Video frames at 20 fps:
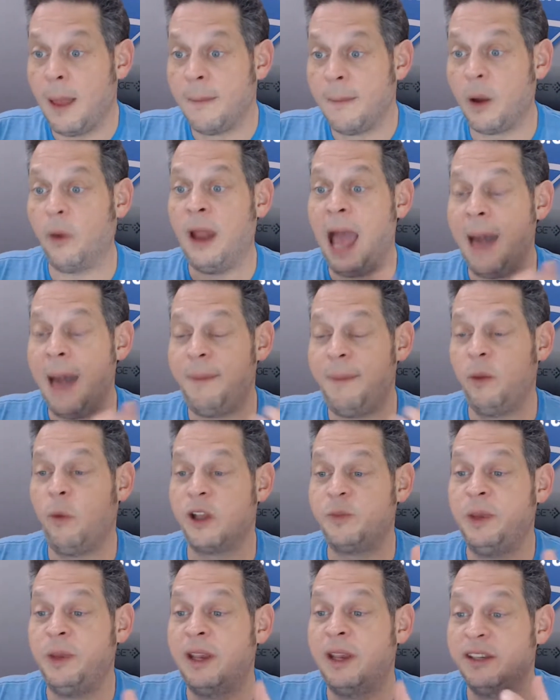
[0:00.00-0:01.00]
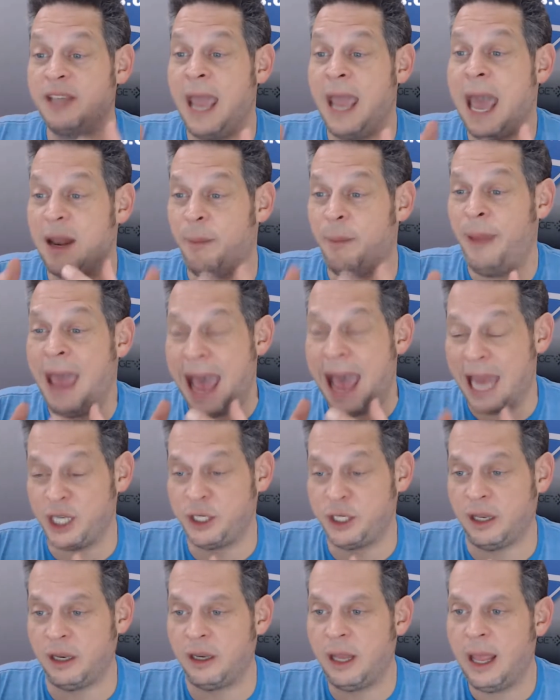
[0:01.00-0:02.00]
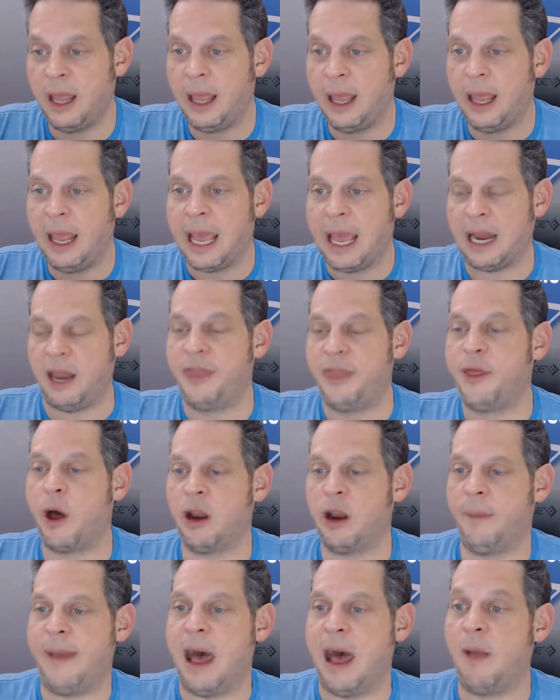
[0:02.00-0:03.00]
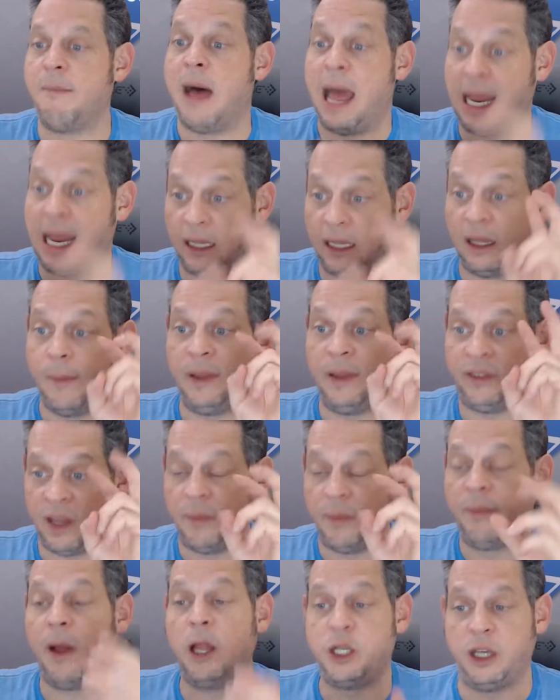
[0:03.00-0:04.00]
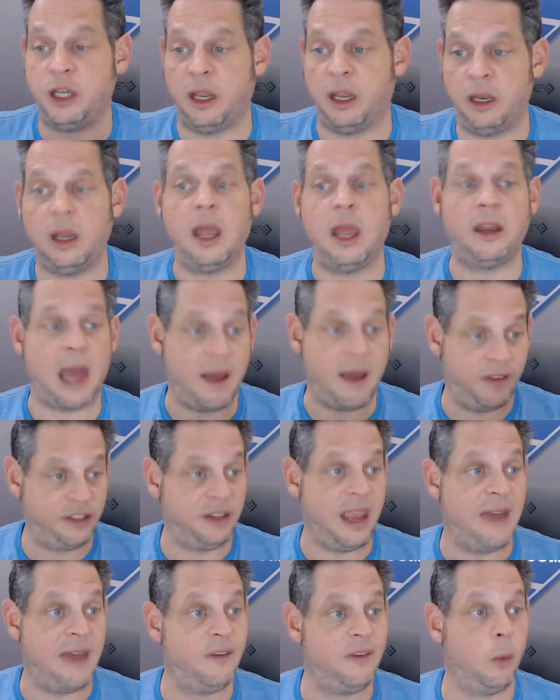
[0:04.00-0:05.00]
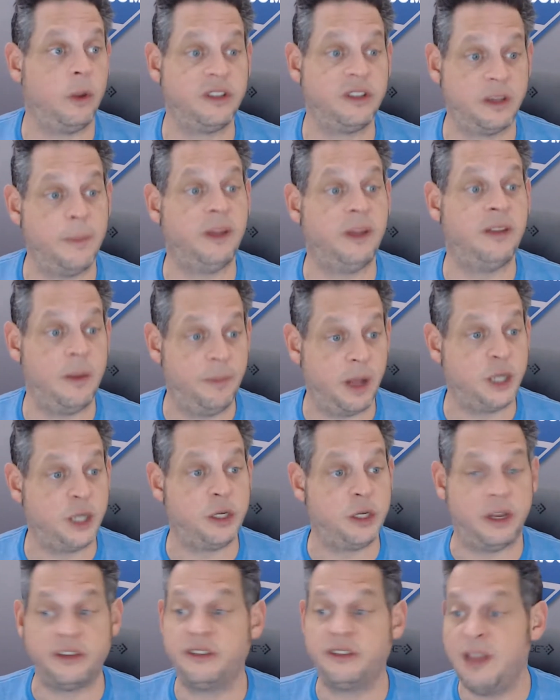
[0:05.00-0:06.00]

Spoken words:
But what happened was, because I had a passion and I thought about my limited budget, and obviously everyone's limited budget is